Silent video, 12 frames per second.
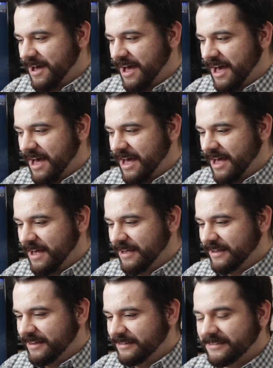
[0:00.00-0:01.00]
Uh,
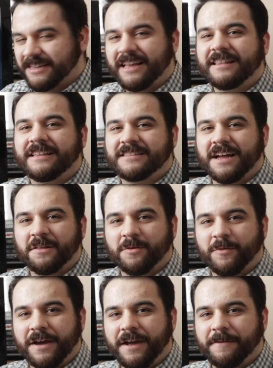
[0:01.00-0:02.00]
just to get this out of
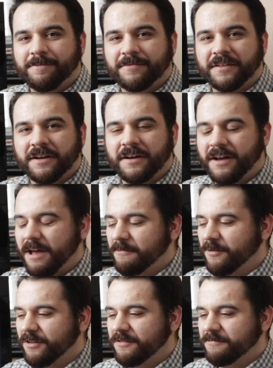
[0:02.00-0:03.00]
the way, uh,
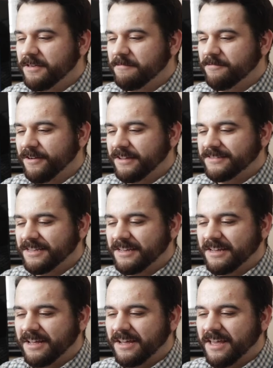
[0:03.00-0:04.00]
I'm going to be
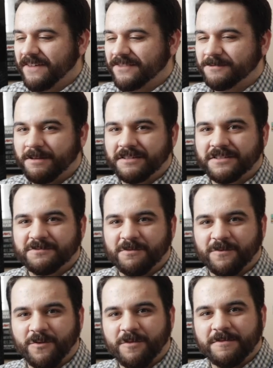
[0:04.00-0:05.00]
praising uh, Kevin Spacey's
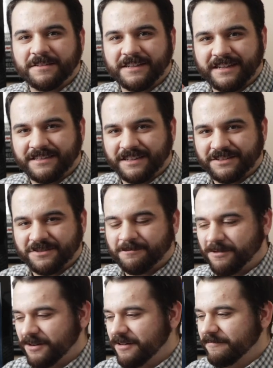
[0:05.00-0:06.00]
performance as Lester
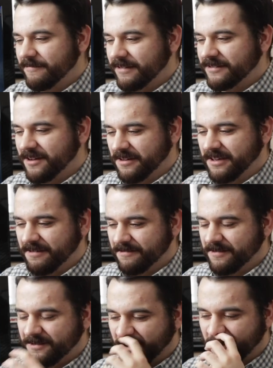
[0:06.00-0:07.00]
Burnham and
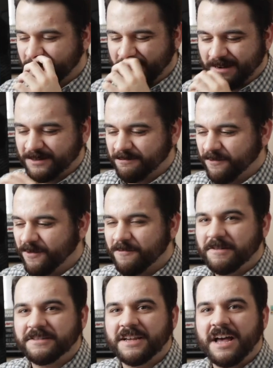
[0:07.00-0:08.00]
talking talking about his
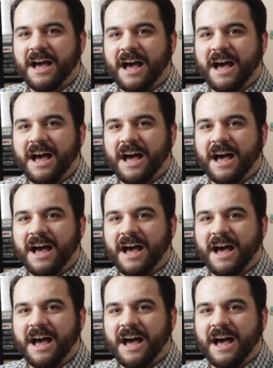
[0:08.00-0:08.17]
performance.